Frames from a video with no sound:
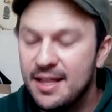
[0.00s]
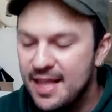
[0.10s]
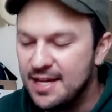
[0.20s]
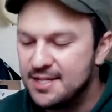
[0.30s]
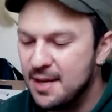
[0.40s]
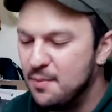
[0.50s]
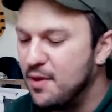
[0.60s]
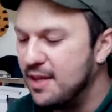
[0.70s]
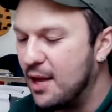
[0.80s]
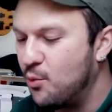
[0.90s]
That's
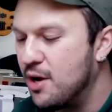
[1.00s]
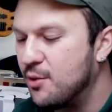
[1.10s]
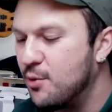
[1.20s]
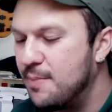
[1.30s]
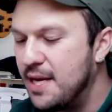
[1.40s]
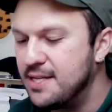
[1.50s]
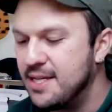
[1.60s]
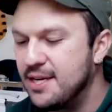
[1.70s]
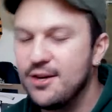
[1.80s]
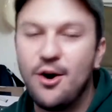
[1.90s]
something that we're
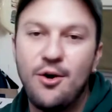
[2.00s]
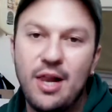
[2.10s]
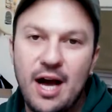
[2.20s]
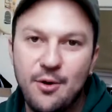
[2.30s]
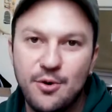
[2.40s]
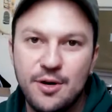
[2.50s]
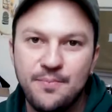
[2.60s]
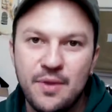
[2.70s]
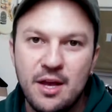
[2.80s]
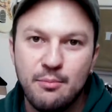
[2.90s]
repeating in all
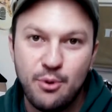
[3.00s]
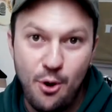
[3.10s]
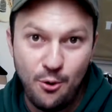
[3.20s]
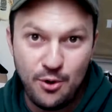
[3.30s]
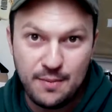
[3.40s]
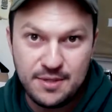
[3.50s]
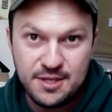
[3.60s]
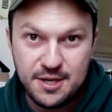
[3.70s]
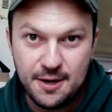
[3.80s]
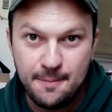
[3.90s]
our programs
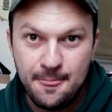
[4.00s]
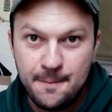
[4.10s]
here.